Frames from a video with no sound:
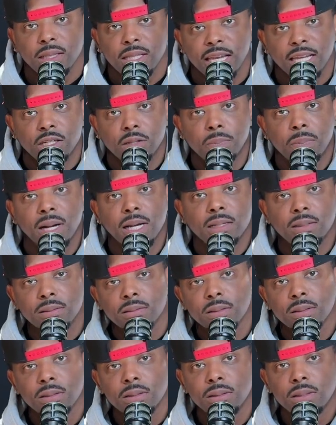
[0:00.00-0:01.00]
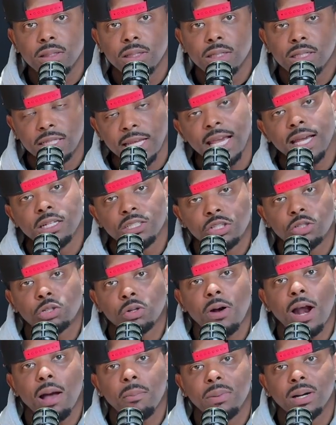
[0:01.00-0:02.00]
Hit the button. Yeah, the
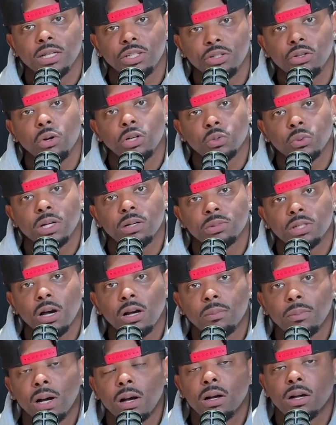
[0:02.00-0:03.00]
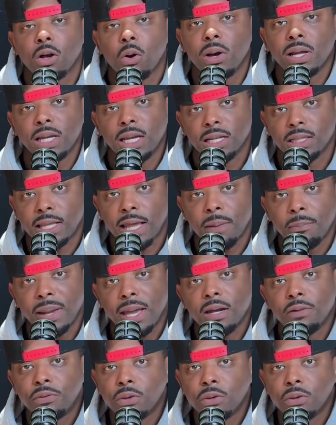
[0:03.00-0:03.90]
subscribe button. You know which one I'm talking about. Go ahead and hit that, man.